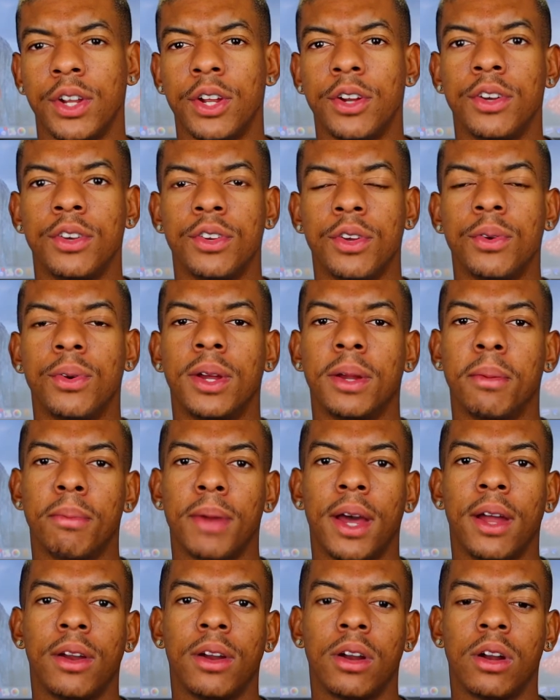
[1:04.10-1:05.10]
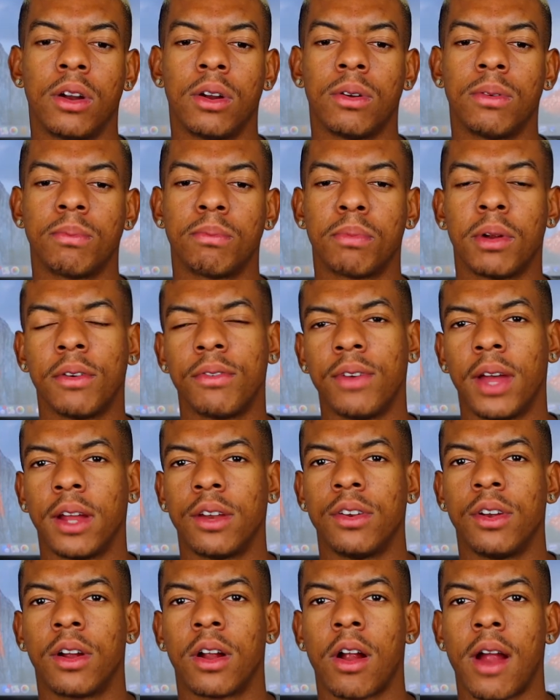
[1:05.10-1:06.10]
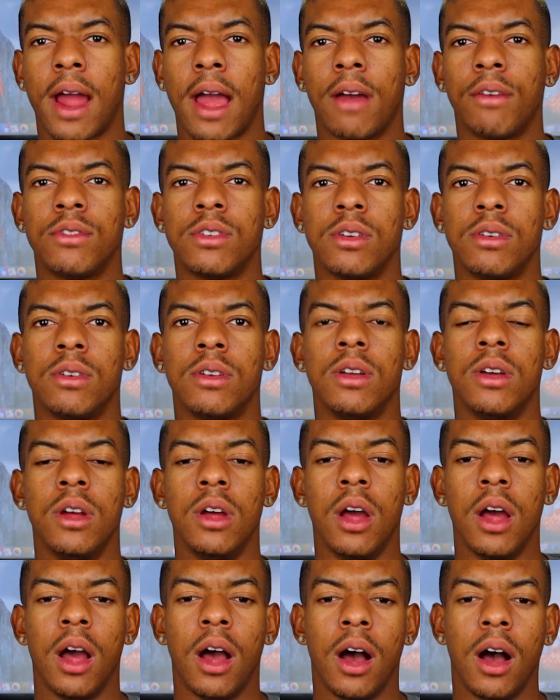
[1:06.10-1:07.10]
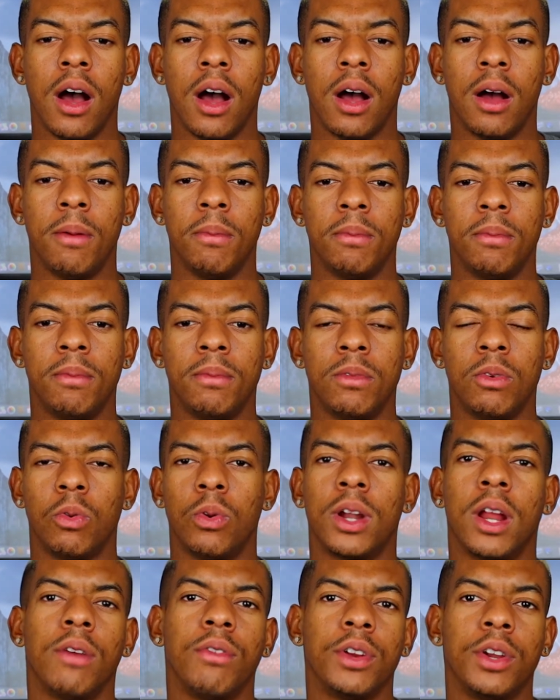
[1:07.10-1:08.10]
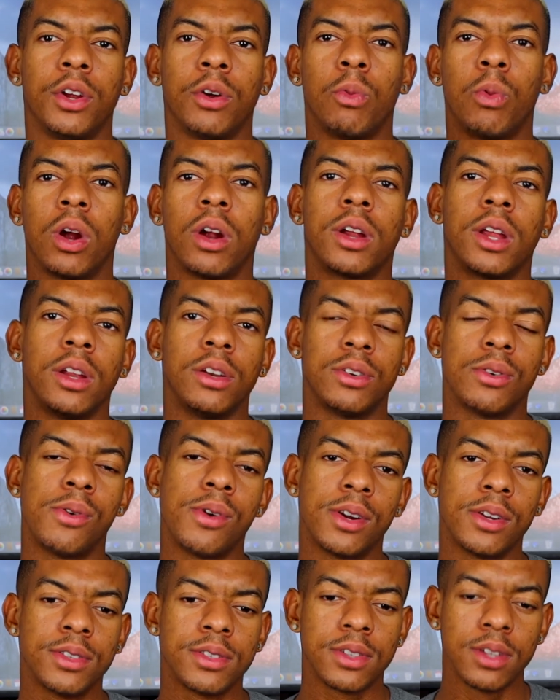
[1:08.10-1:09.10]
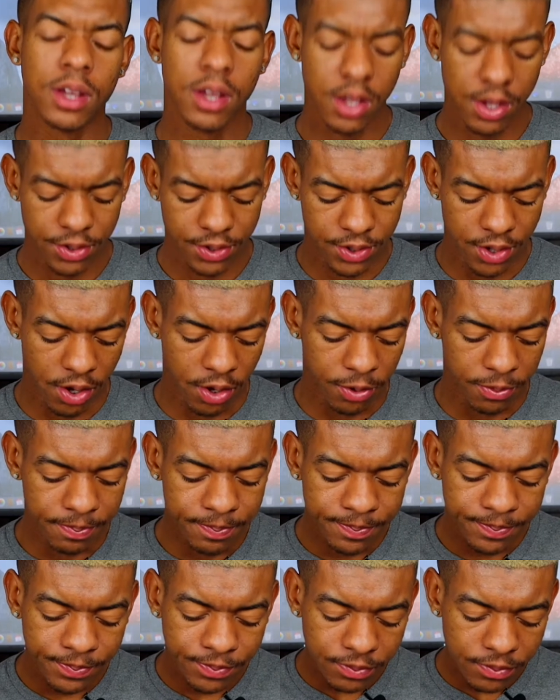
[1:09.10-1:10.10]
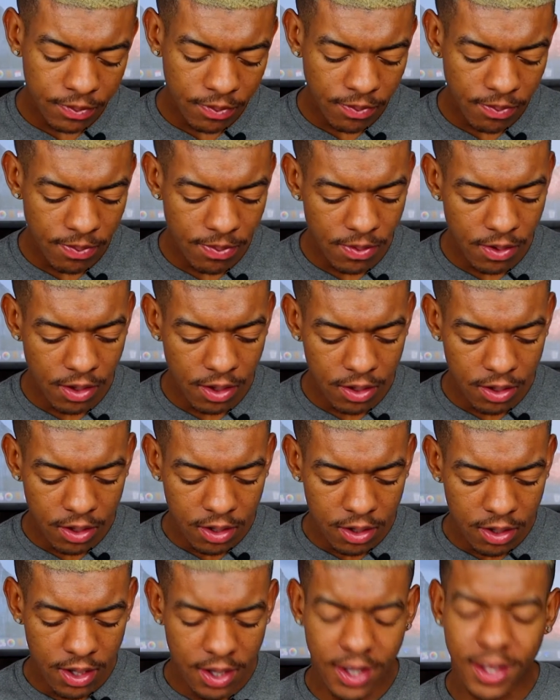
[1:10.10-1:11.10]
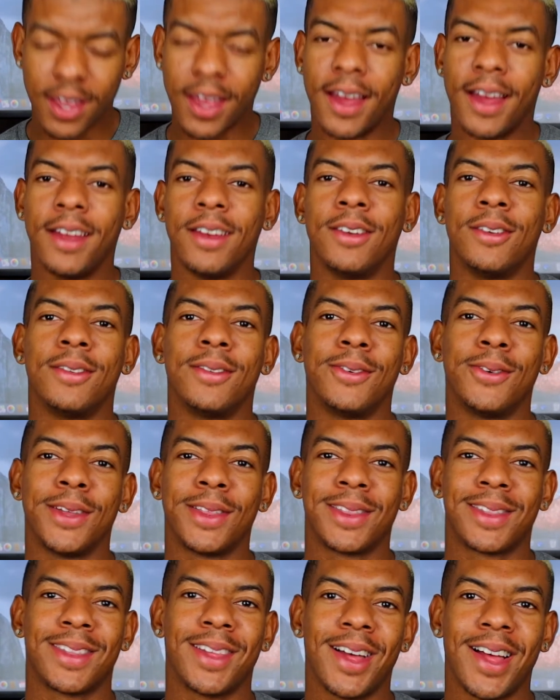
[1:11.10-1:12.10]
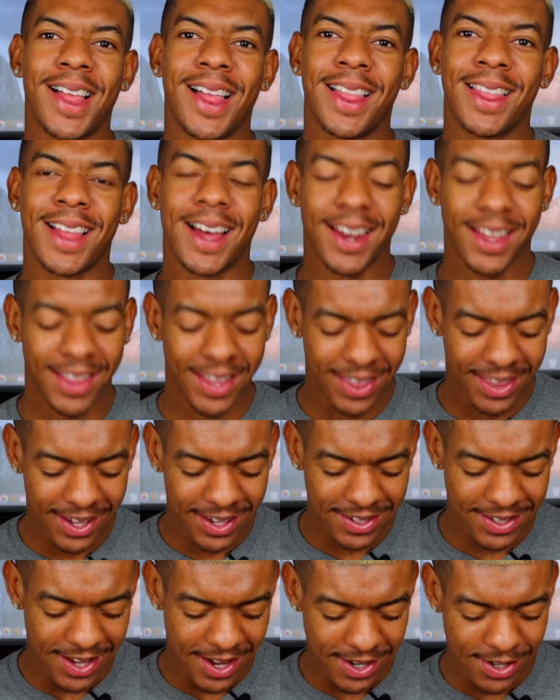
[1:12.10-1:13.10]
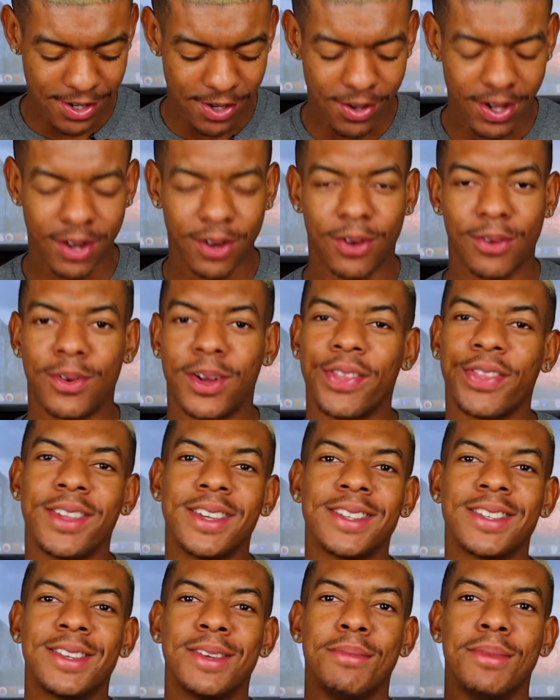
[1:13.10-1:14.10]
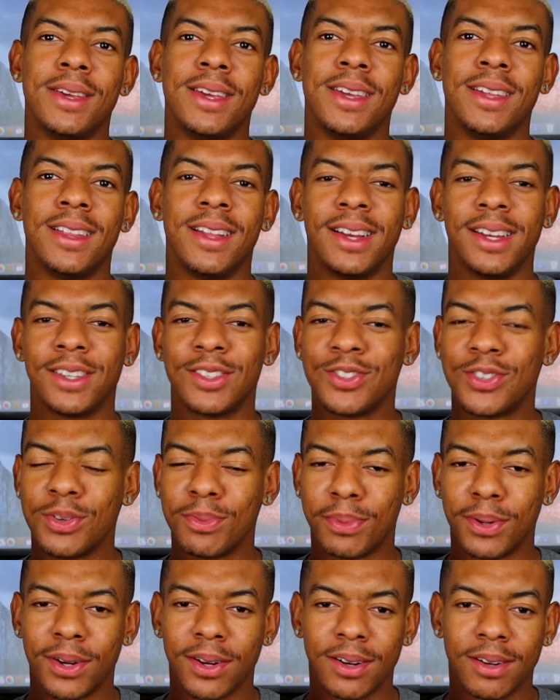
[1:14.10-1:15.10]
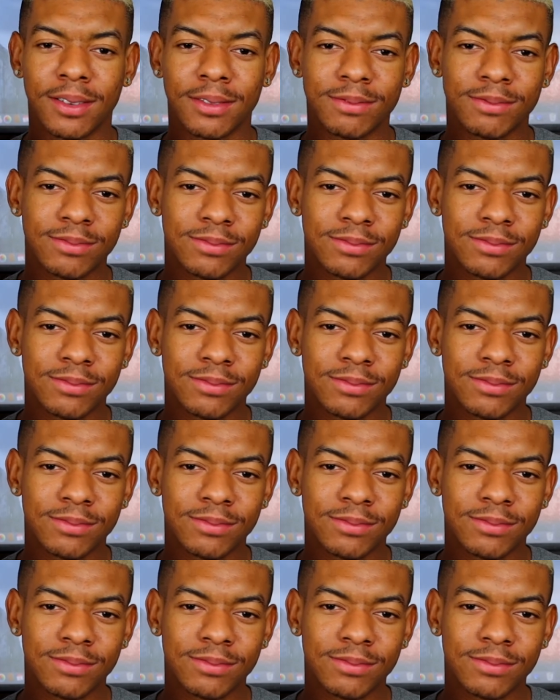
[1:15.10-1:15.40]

you're doing better or perfect your craft and um, whatever you're working towards. So, again, with a lot of the things I do, I don't want this to be like super